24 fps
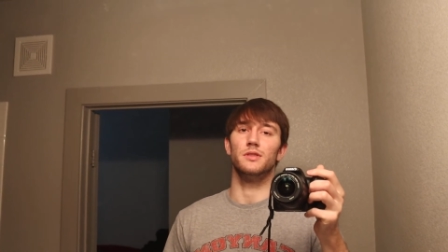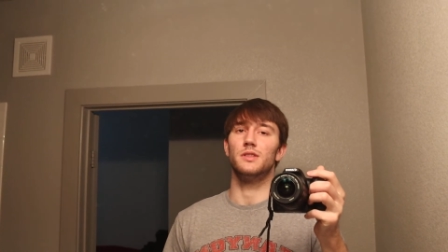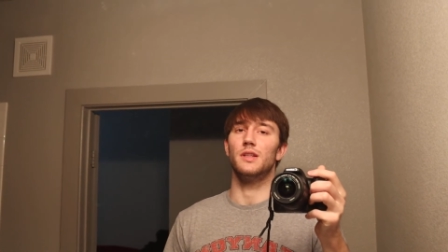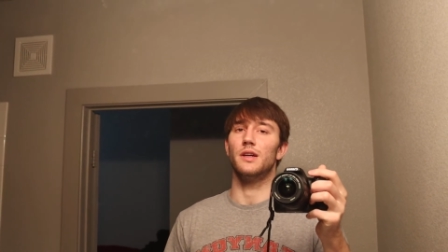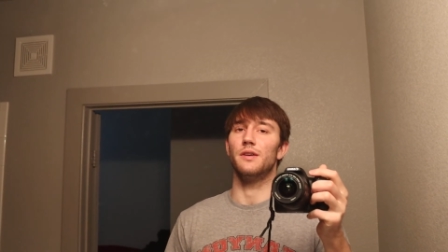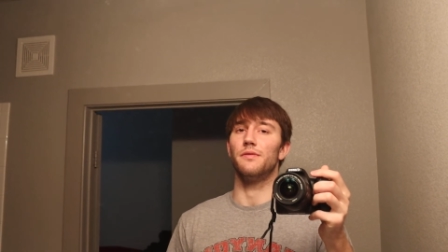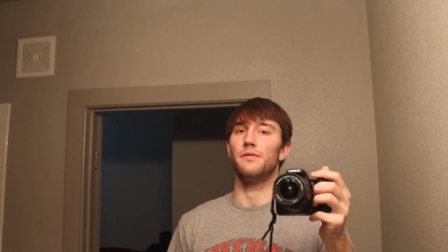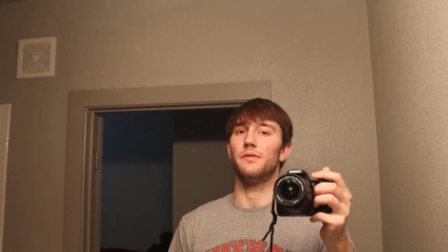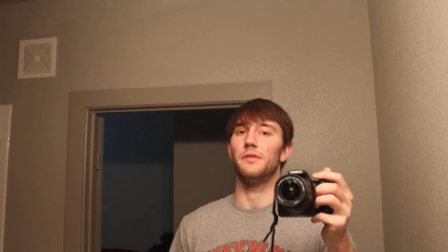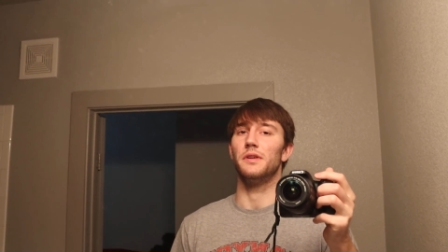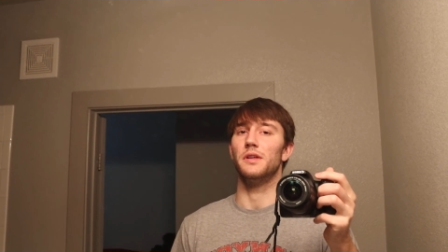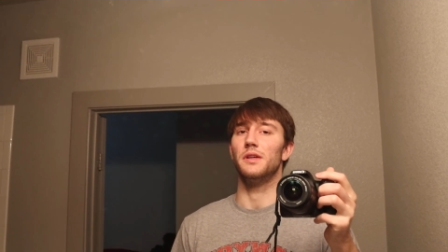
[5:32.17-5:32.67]
It's
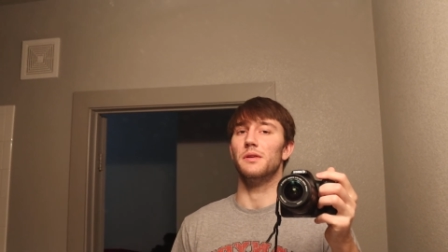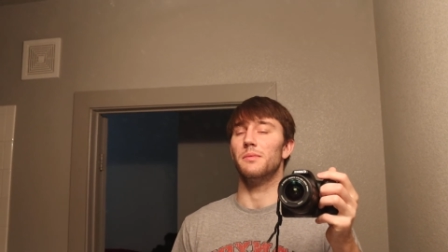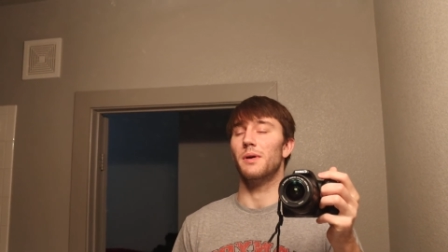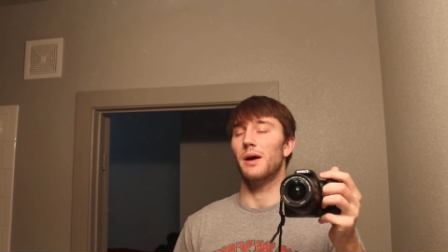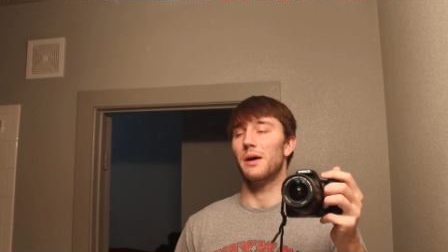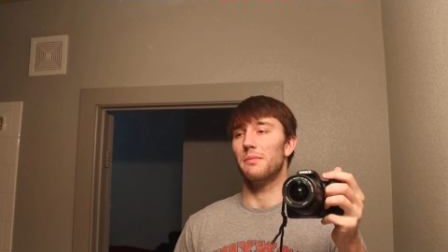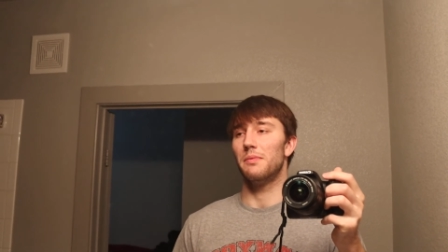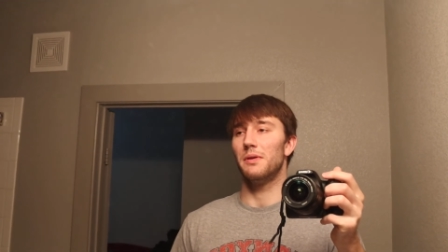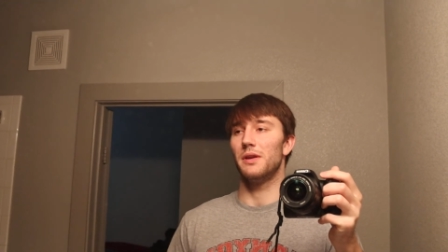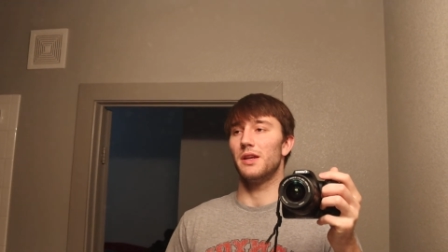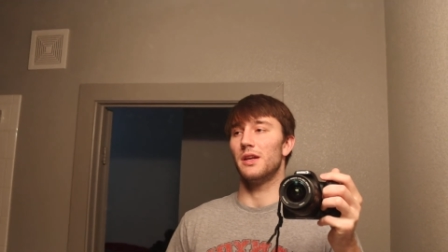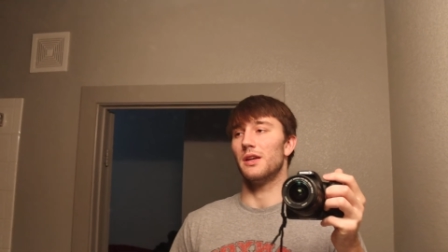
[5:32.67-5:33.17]
definitely, in
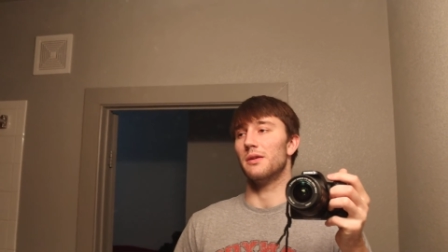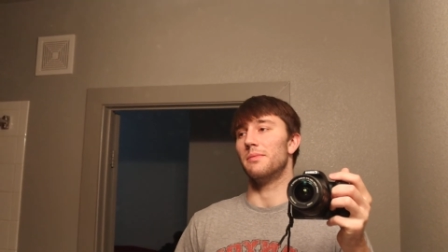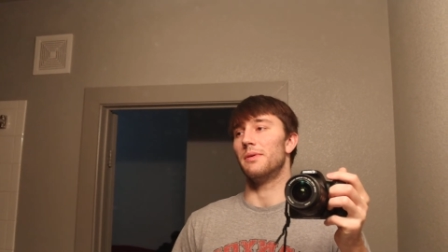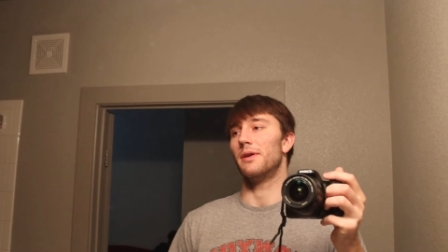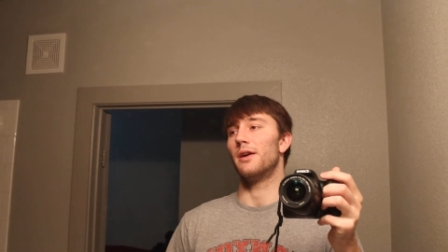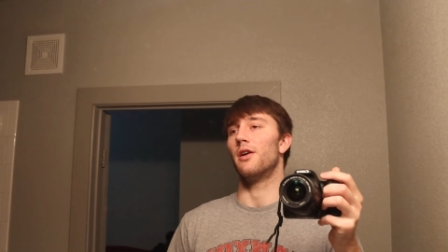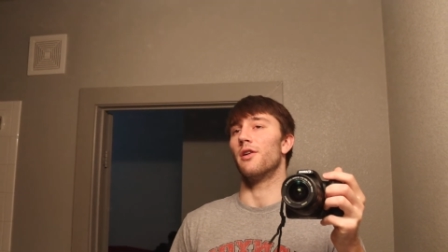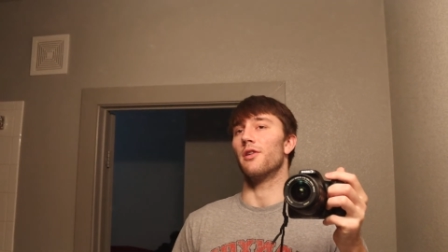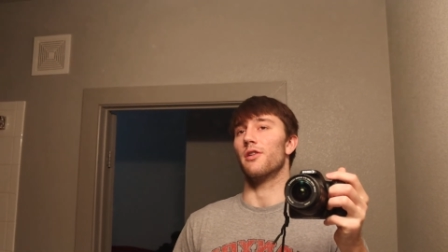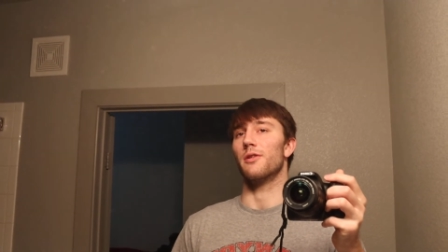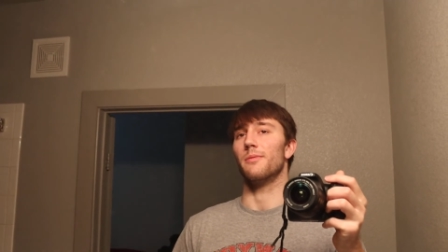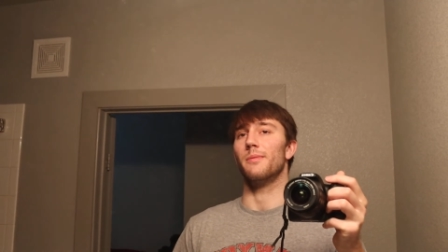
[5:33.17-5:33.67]
my opinion, a
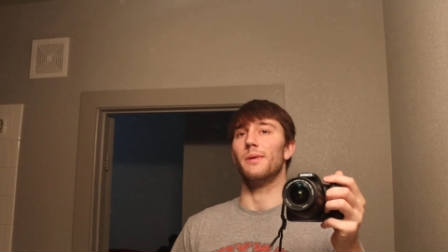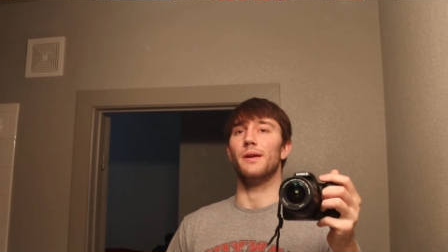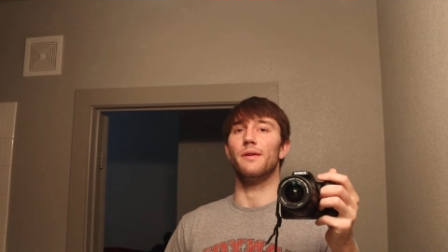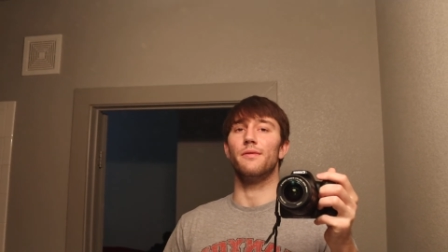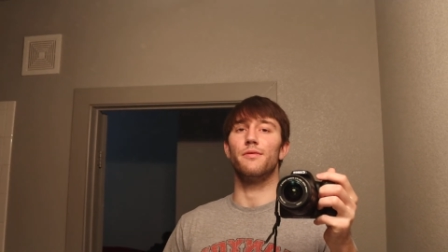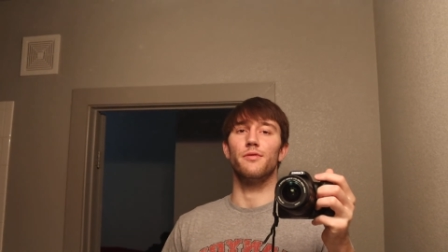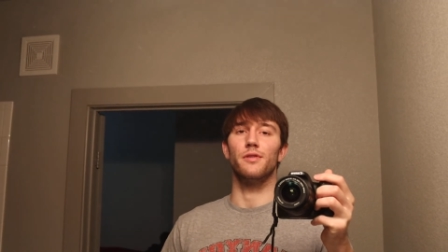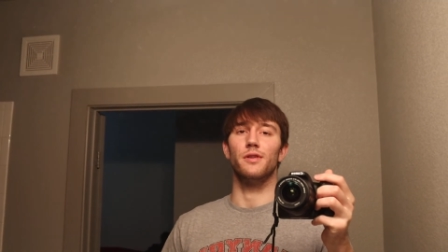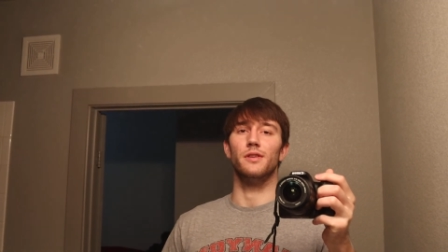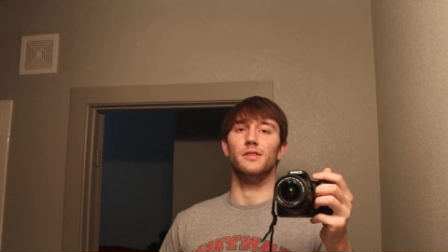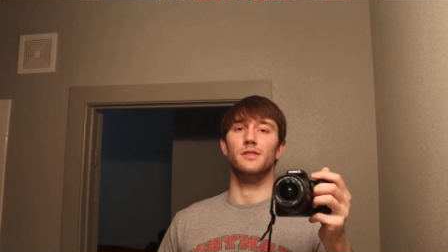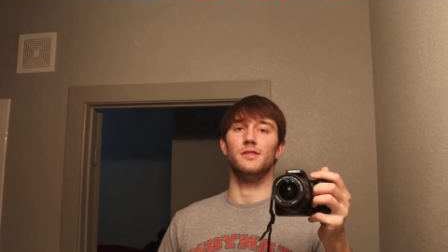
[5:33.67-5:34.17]
bit harder to
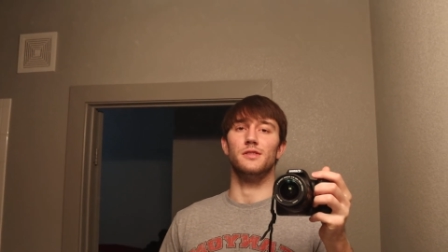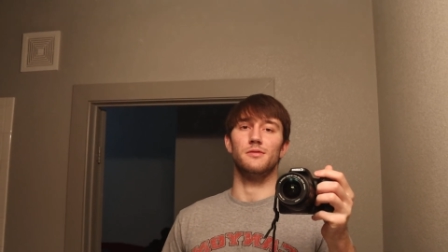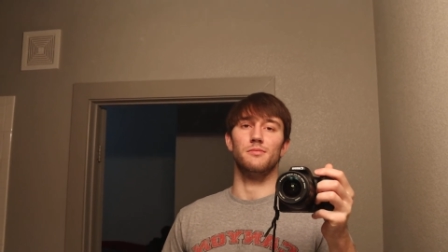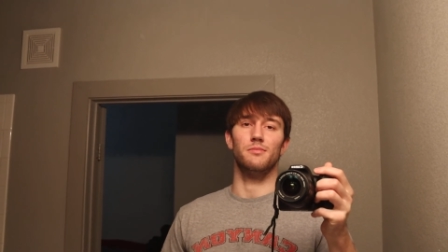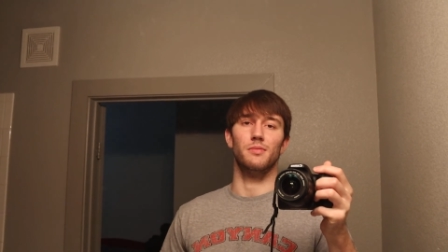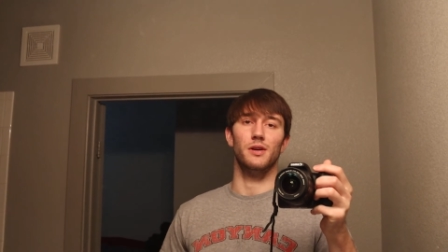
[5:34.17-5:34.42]
make friends,